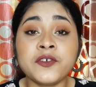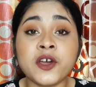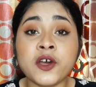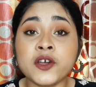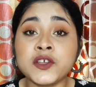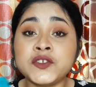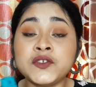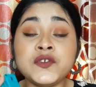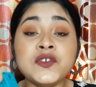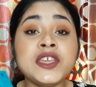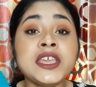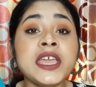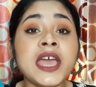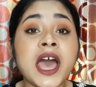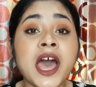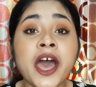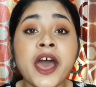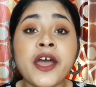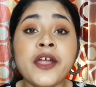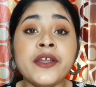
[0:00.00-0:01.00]
because we
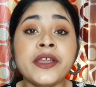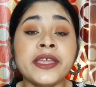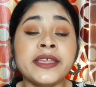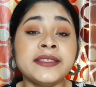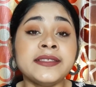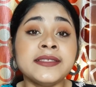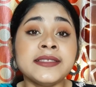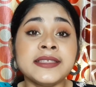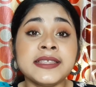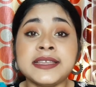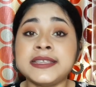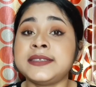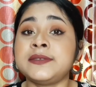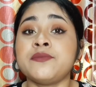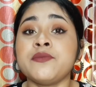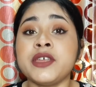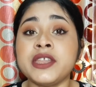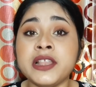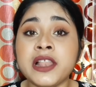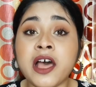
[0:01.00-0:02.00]
are in
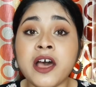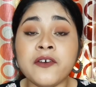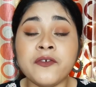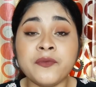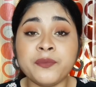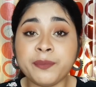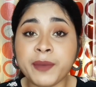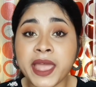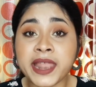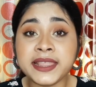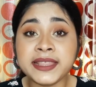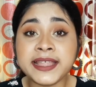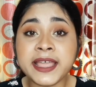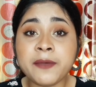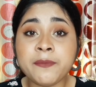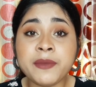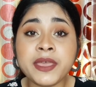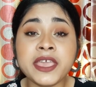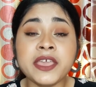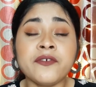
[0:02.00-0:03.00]
this middle of
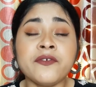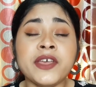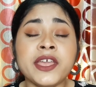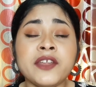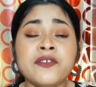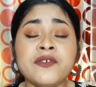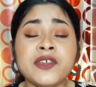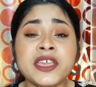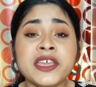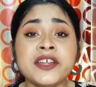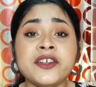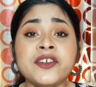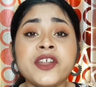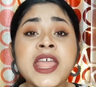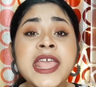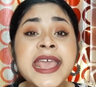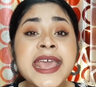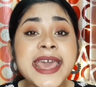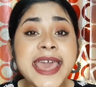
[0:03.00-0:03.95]
pandemic where we are